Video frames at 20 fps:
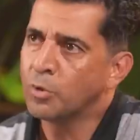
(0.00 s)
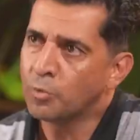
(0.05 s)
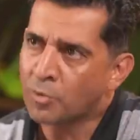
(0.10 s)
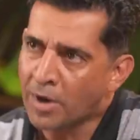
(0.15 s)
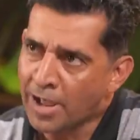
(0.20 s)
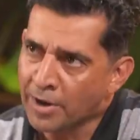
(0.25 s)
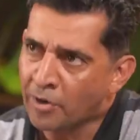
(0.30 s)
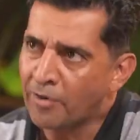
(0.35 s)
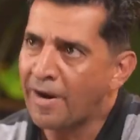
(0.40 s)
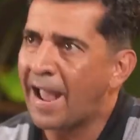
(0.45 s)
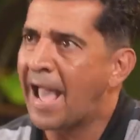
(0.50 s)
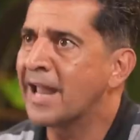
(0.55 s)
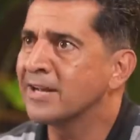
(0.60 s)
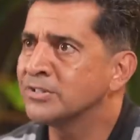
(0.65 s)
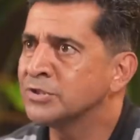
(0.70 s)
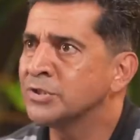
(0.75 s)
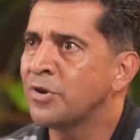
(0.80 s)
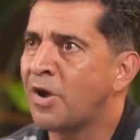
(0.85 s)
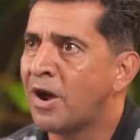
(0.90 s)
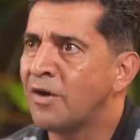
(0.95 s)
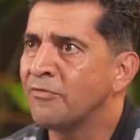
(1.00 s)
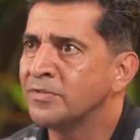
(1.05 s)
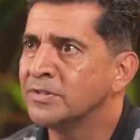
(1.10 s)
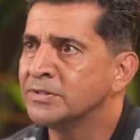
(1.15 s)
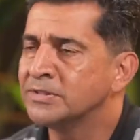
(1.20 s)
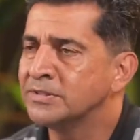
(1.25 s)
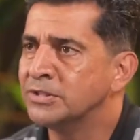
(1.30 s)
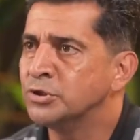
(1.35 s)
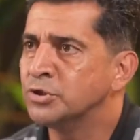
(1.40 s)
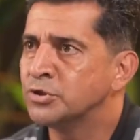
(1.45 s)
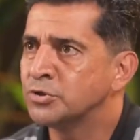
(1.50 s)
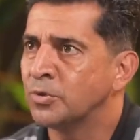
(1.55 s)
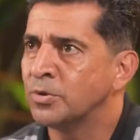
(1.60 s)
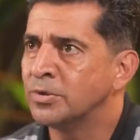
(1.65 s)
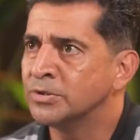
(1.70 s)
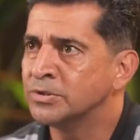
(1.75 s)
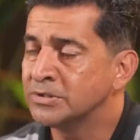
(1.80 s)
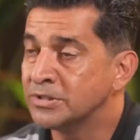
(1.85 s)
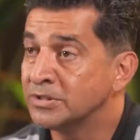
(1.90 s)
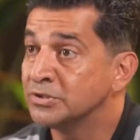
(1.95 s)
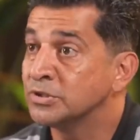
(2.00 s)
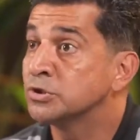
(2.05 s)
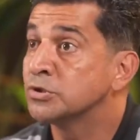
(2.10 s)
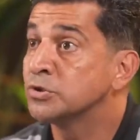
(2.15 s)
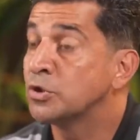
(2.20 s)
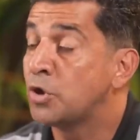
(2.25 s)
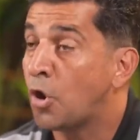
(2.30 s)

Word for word: We were at our Addison office, the insurance. This is